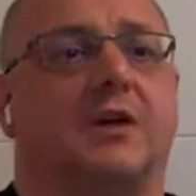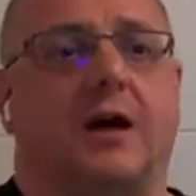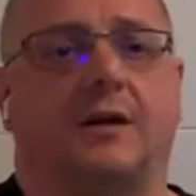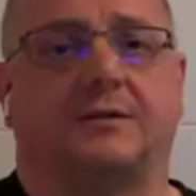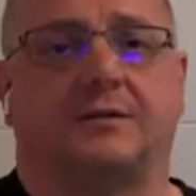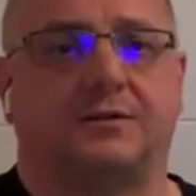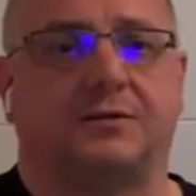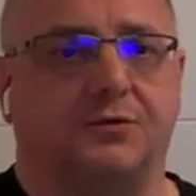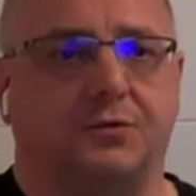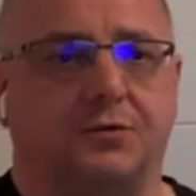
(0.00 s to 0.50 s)

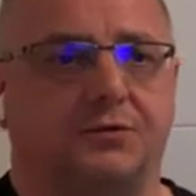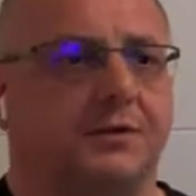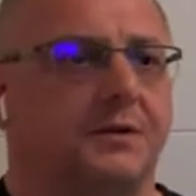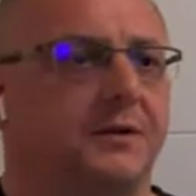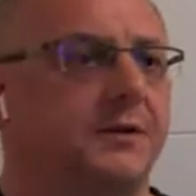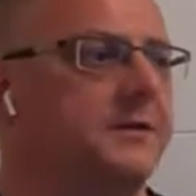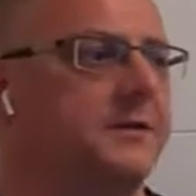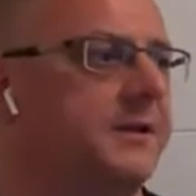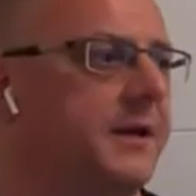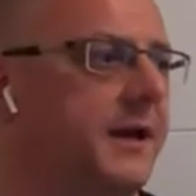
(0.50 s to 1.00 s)
started
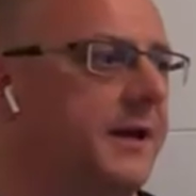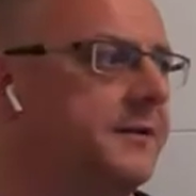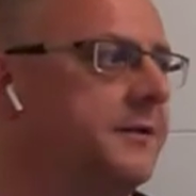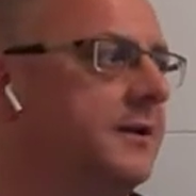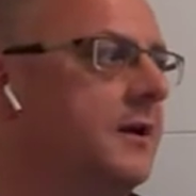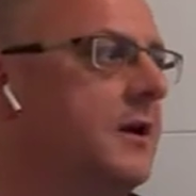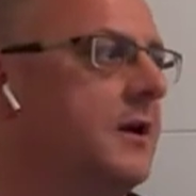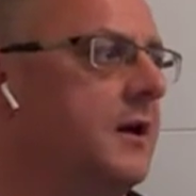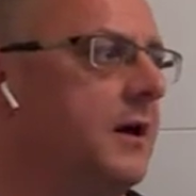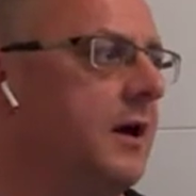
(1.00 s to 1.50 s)
using it yet,
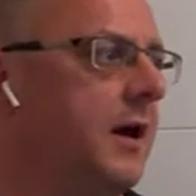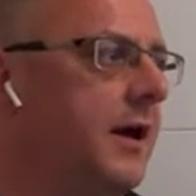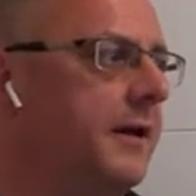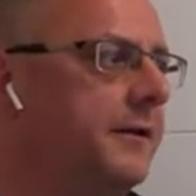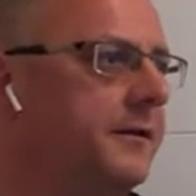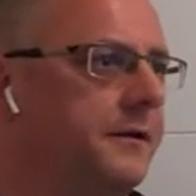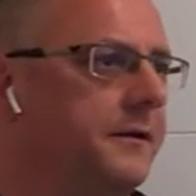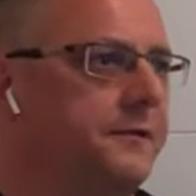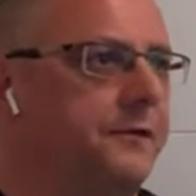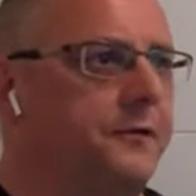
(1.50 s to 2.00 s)

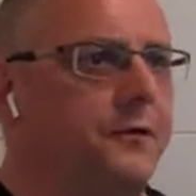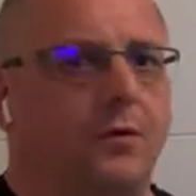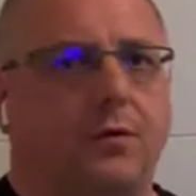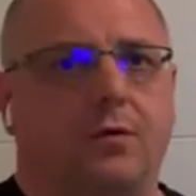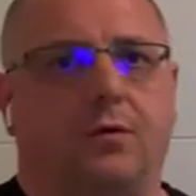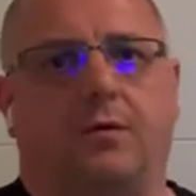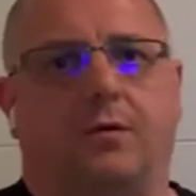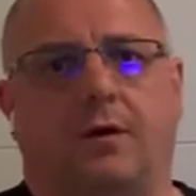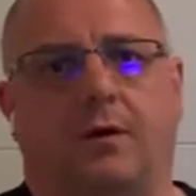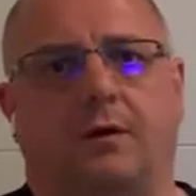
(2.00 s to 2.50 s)
and if
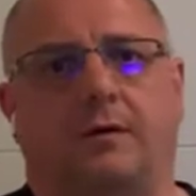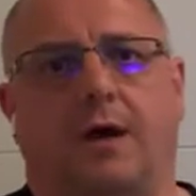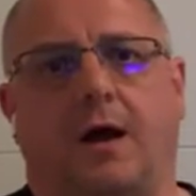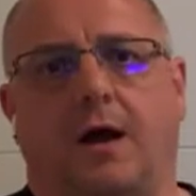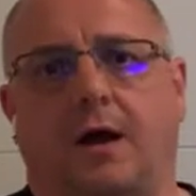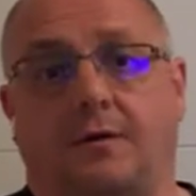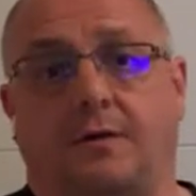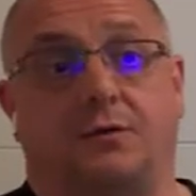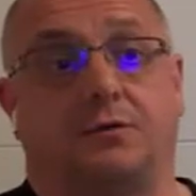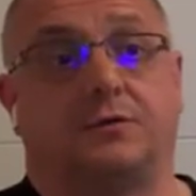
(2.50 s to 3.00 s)
you
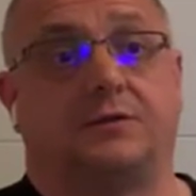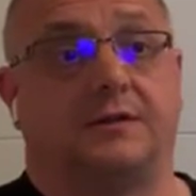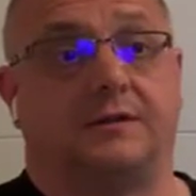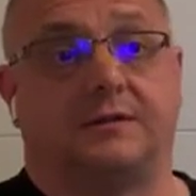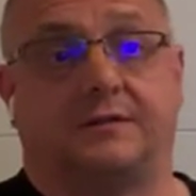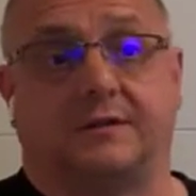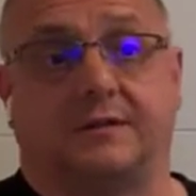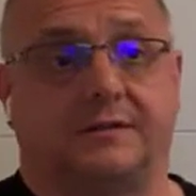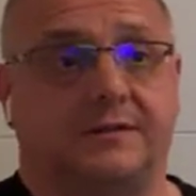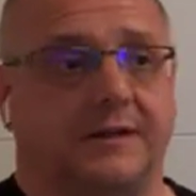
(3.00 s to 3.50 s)
are
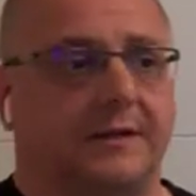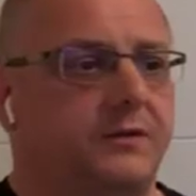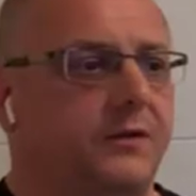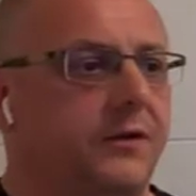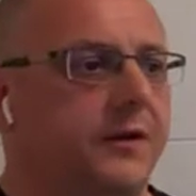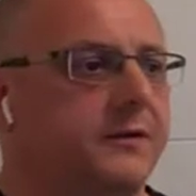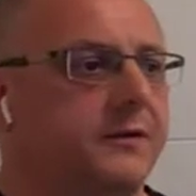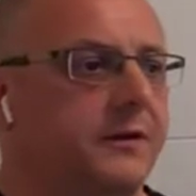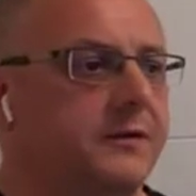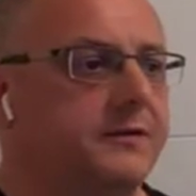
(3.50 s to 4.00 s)
using
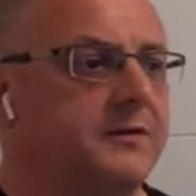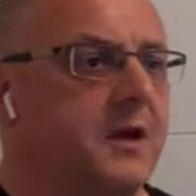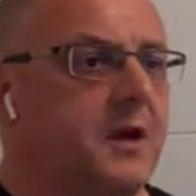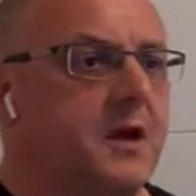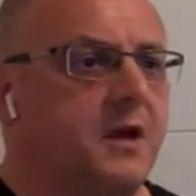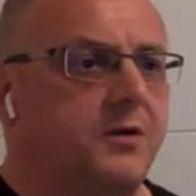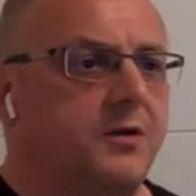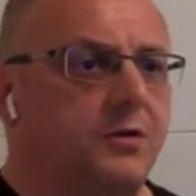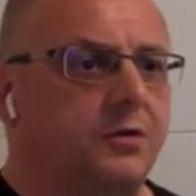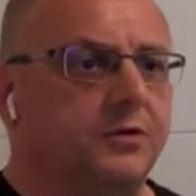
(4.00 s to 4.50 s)
SuccessFactors,
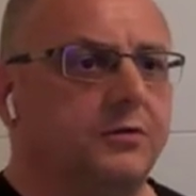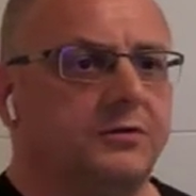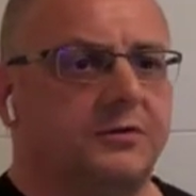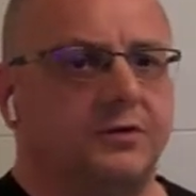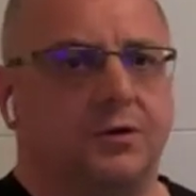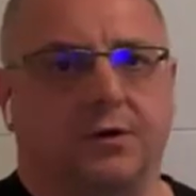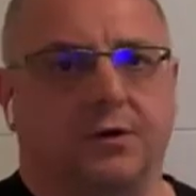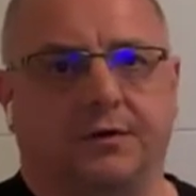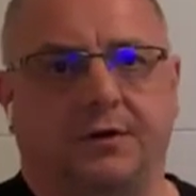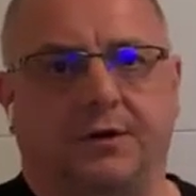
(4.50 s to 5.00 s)
you
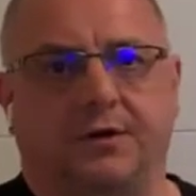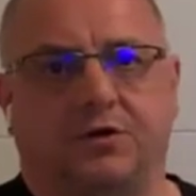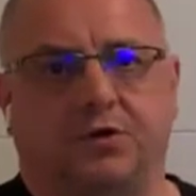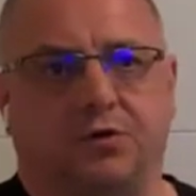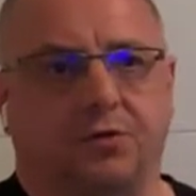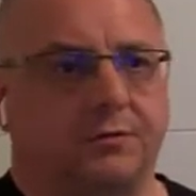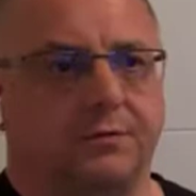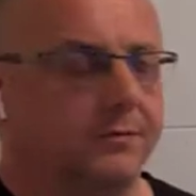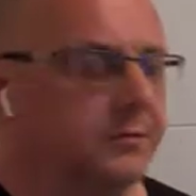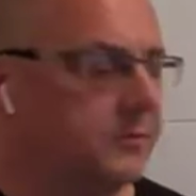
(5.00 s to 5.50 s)
certainly
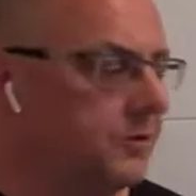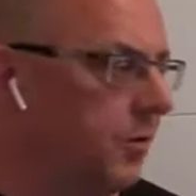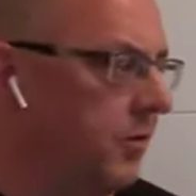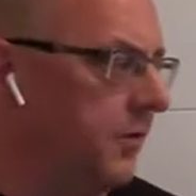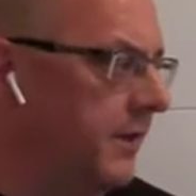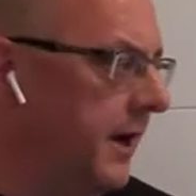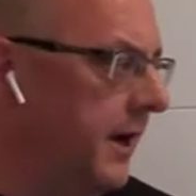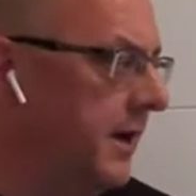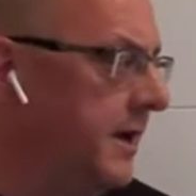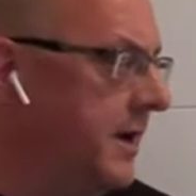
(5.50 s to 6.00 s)
should
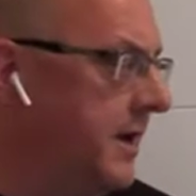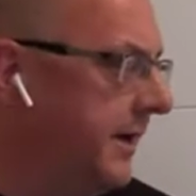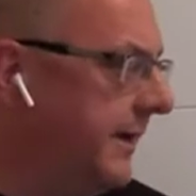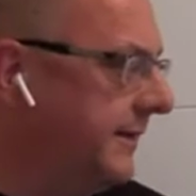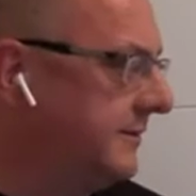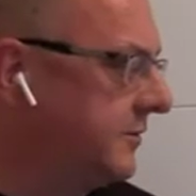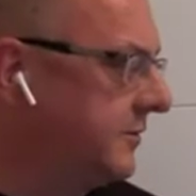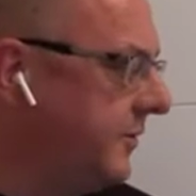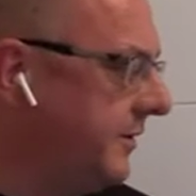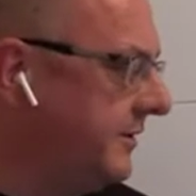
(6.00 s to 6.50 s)
go there.
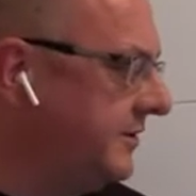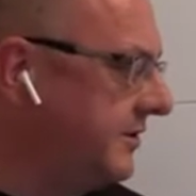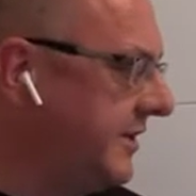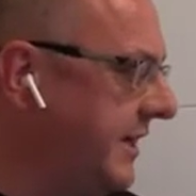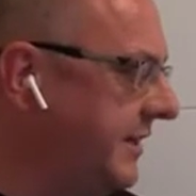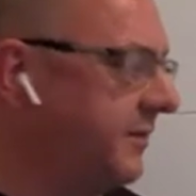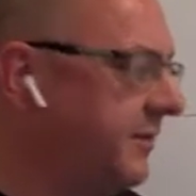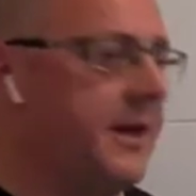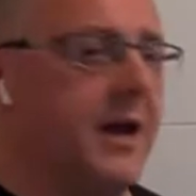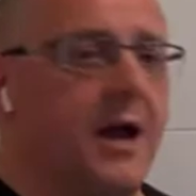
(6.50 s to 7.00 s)
As Chris
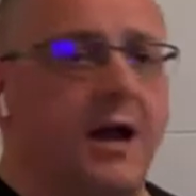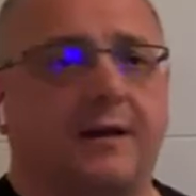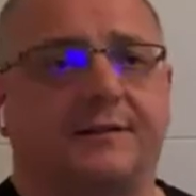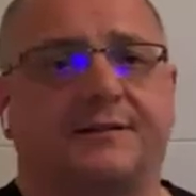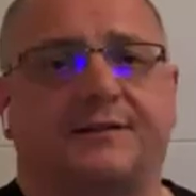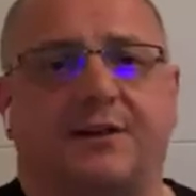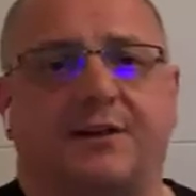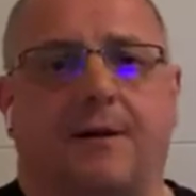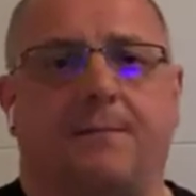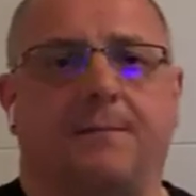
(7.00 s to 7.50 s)
said, there
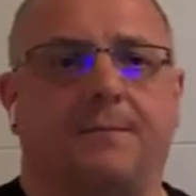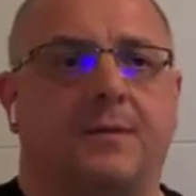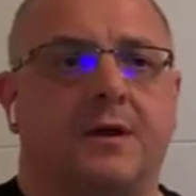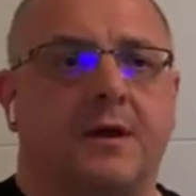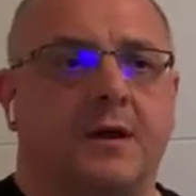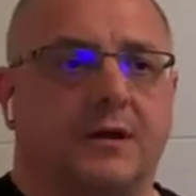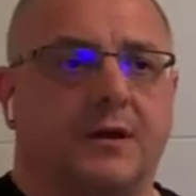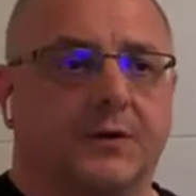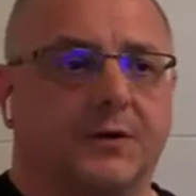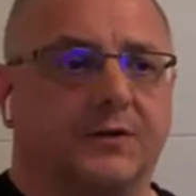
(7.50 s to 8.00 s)
are
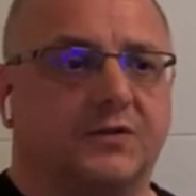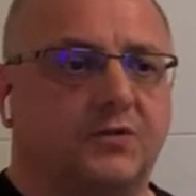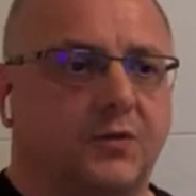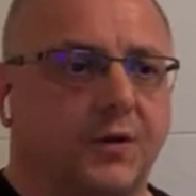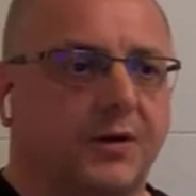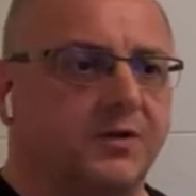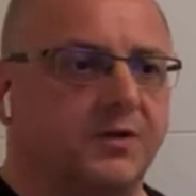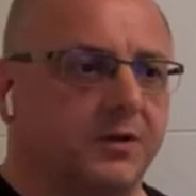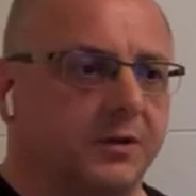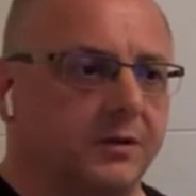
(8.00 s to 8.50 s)
some
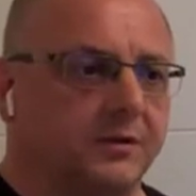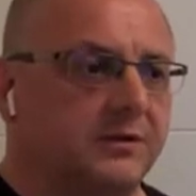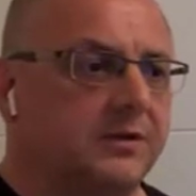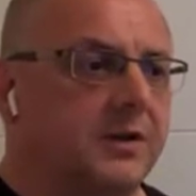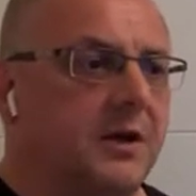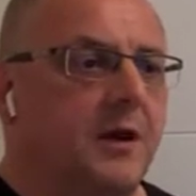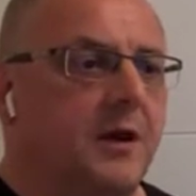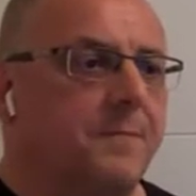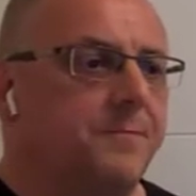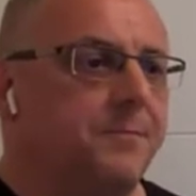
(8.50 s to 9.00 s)

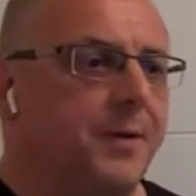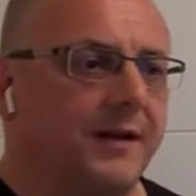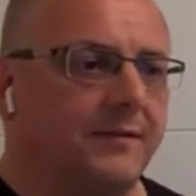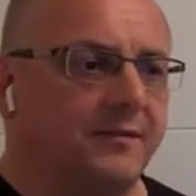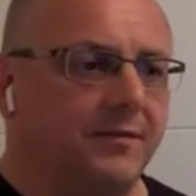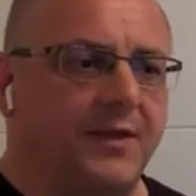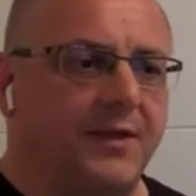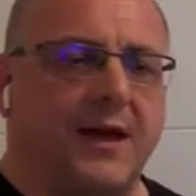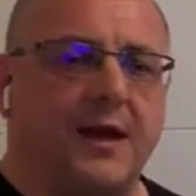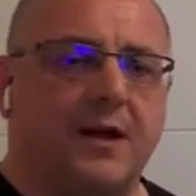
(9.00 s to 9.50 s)
restrictions
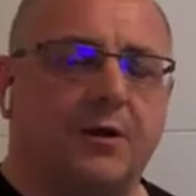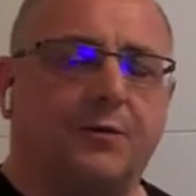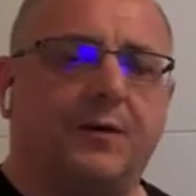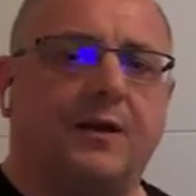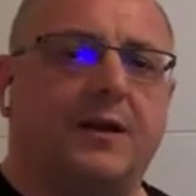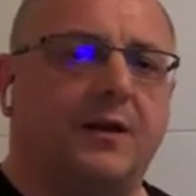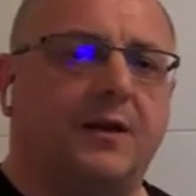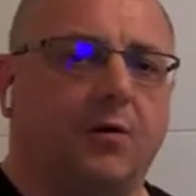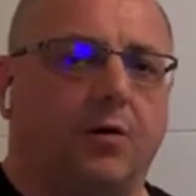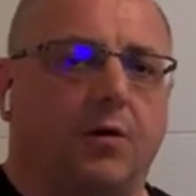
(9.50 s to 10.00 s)
but they are
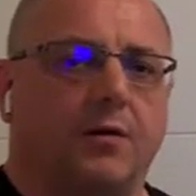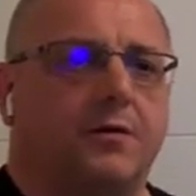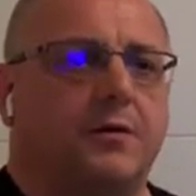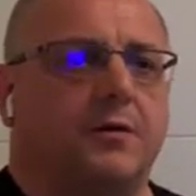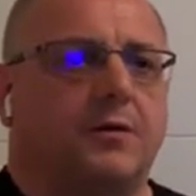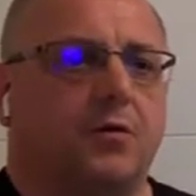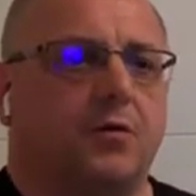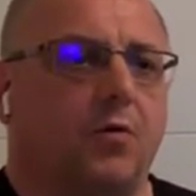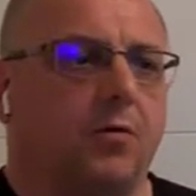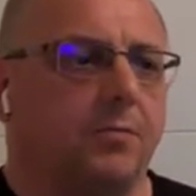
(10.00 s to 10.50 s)
really
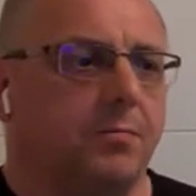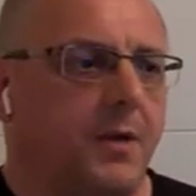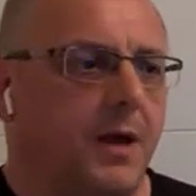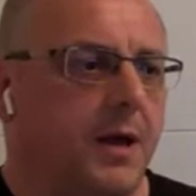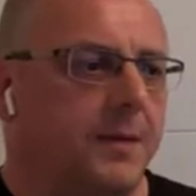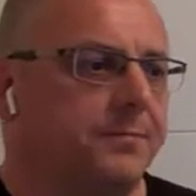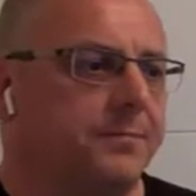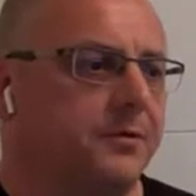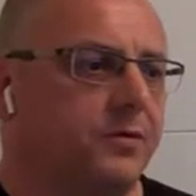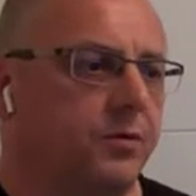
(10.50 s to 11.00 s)
on the
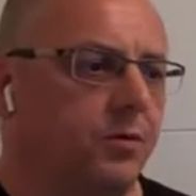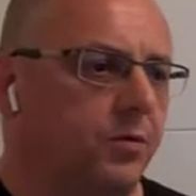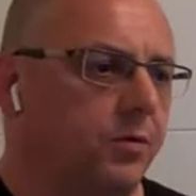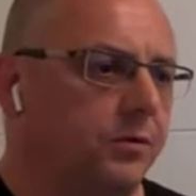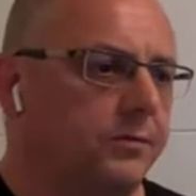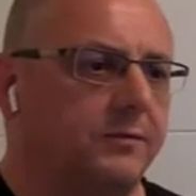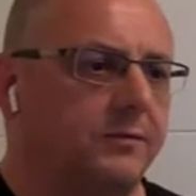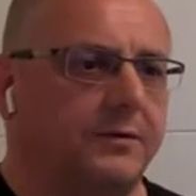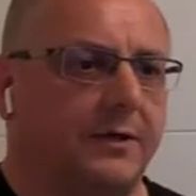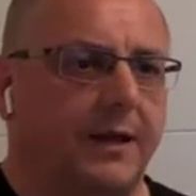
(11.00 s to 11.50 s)
roadmap
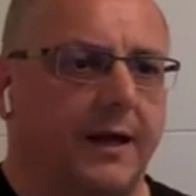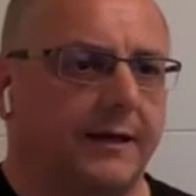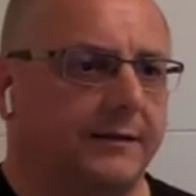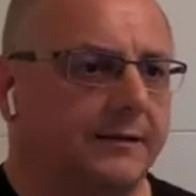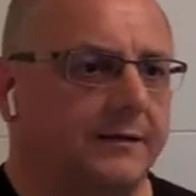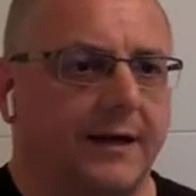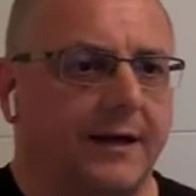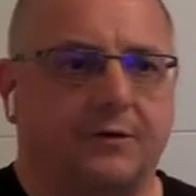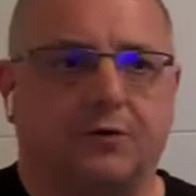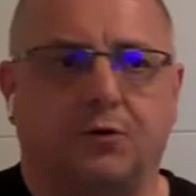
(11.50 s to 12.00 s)
to
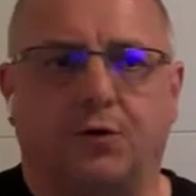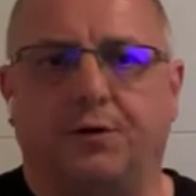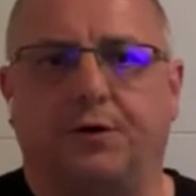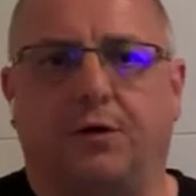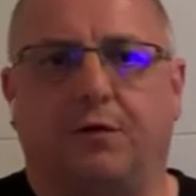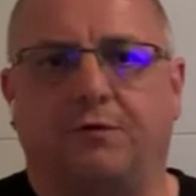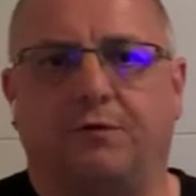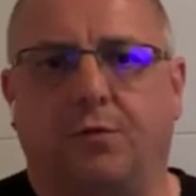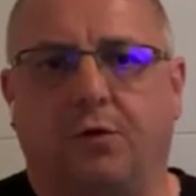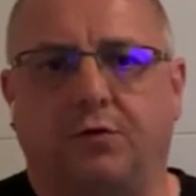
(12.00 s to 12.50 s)
like get
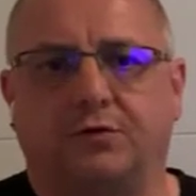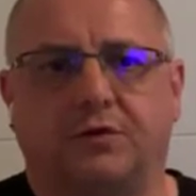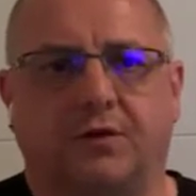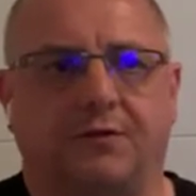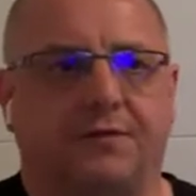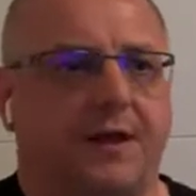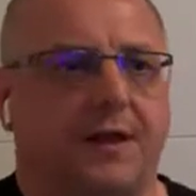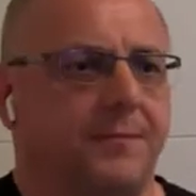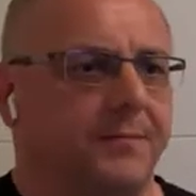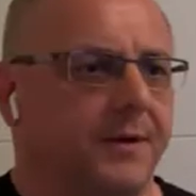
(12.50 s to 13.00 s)
rid of most of